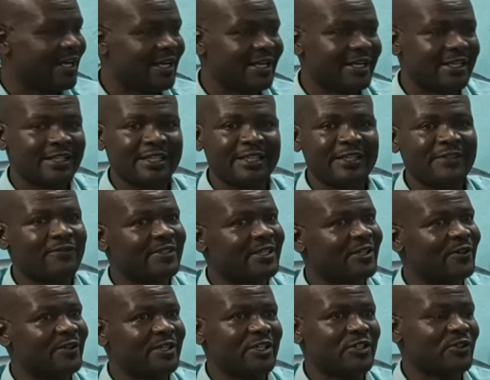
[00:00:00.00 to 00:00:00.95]
And even
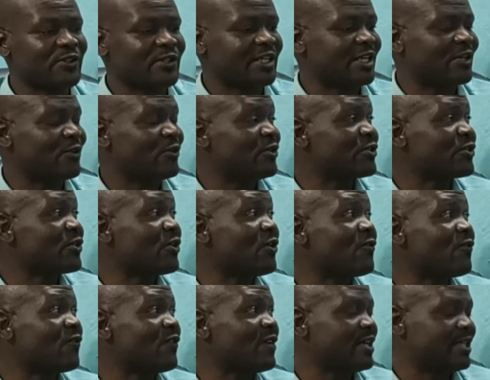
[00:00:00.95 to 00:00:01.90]
our nation cannot
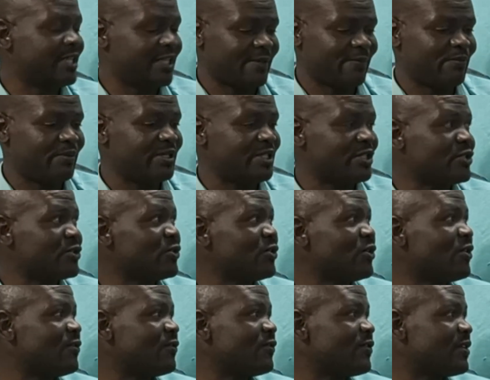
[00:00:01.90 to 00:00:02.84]
offer the peace you
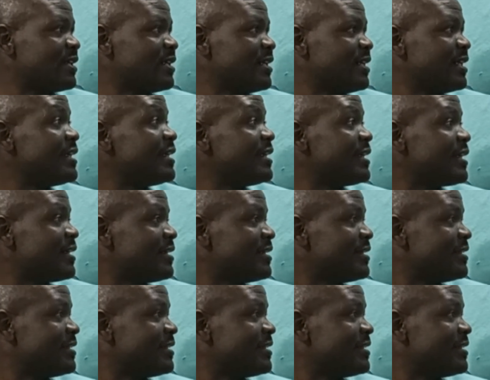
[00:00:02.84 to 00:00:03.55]
offer here.